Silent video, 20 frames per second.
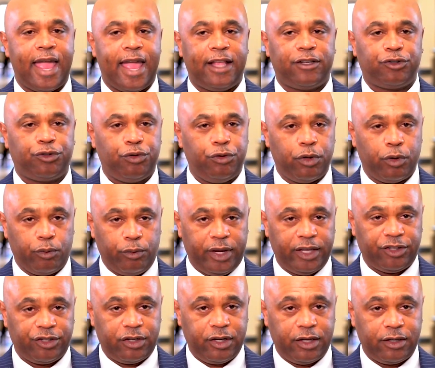adds to the
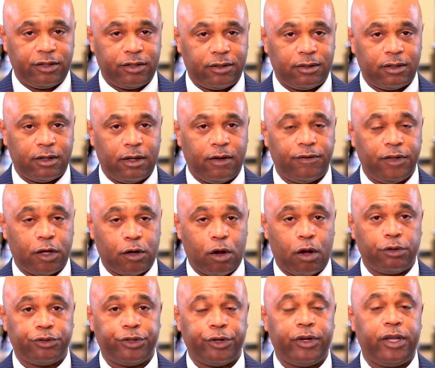richness of the
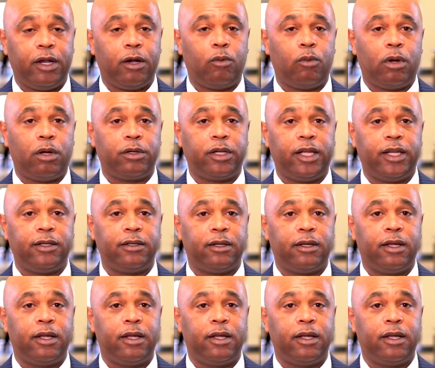culture here at Walnut.